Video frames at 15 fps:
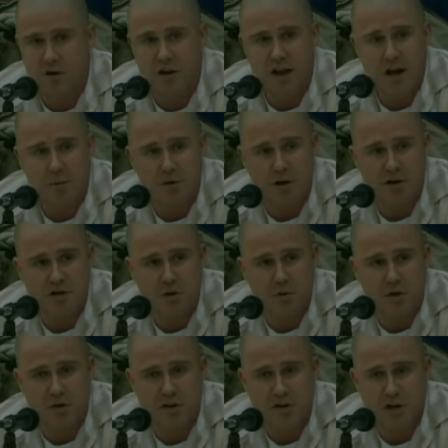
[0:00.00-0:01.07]
collaboration
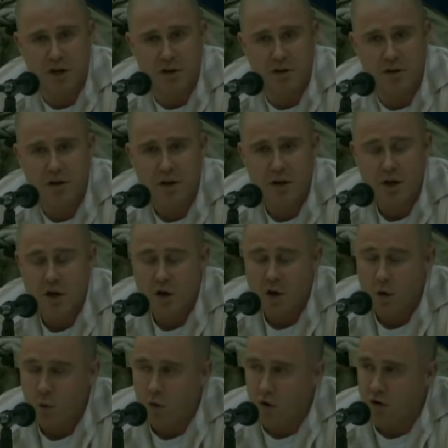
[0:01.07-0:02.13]
with each other,
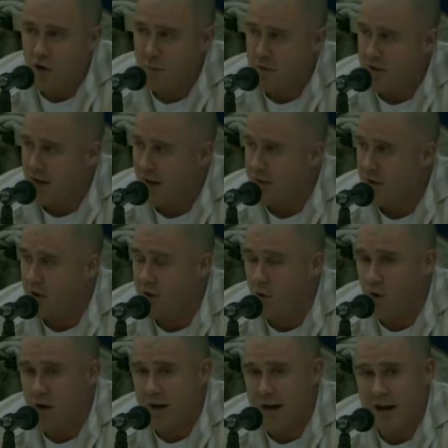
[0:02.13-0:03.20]
will come together and
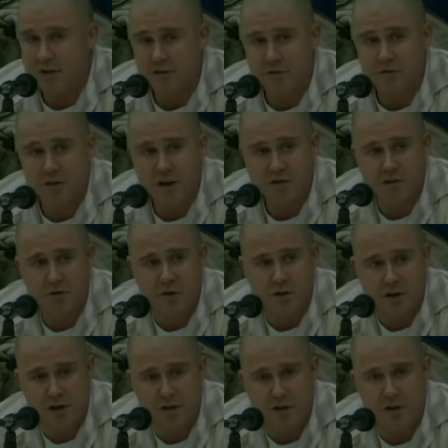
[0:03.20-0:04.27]
organize a
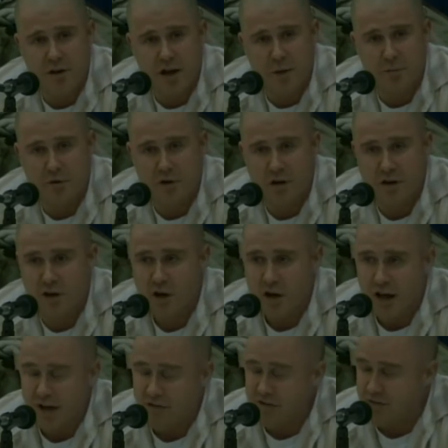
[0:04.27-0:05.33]
festival in their neighborhood
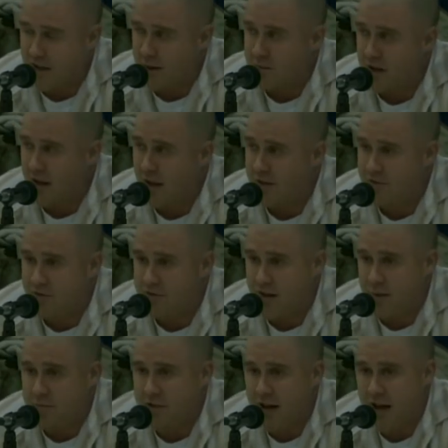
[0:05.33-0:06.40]
at the same day, at the
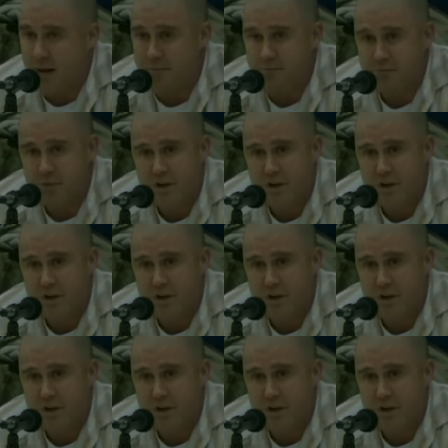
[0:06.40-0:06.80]
same time.